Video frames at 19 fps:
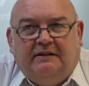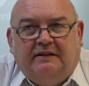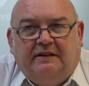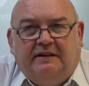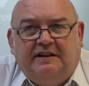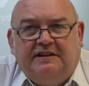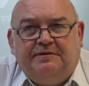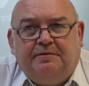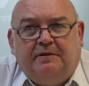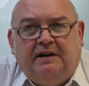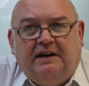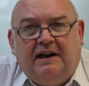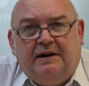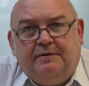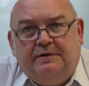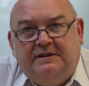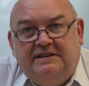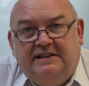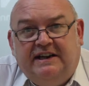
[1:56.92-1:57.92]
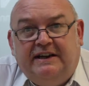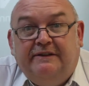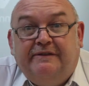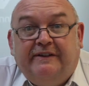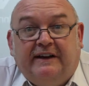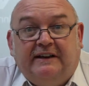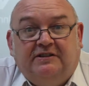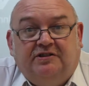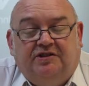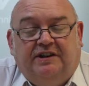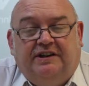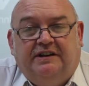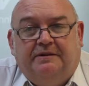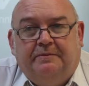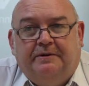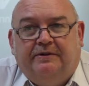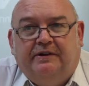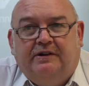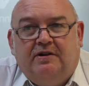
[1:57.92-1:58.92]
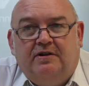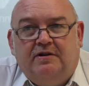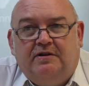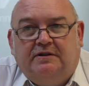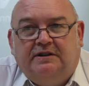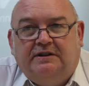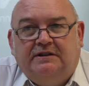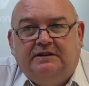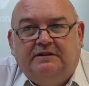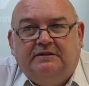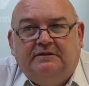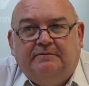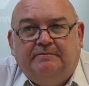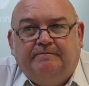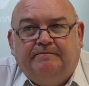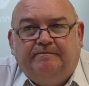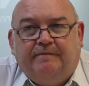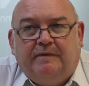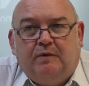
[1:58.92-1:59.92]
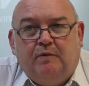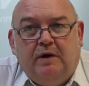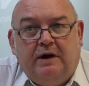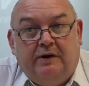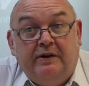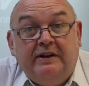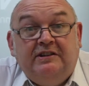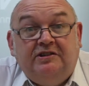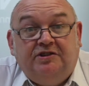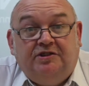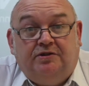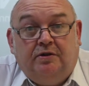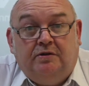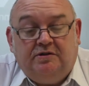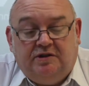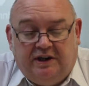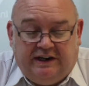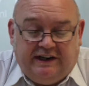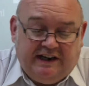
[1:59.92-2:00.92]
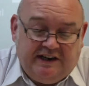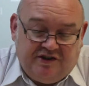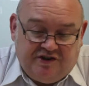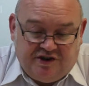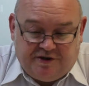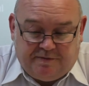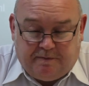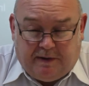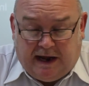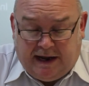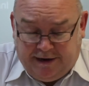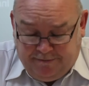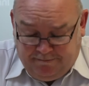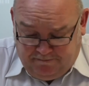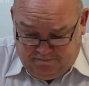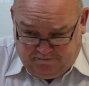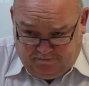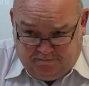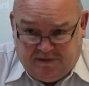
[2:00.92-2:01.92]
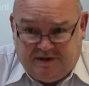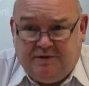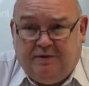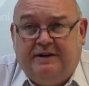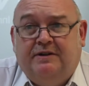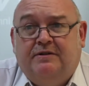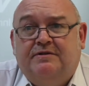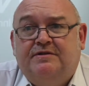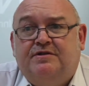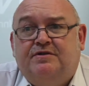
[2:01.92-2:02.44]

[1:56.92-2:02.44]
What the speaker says: This would allow a defect sheet to be recorded, where each structure and each span between those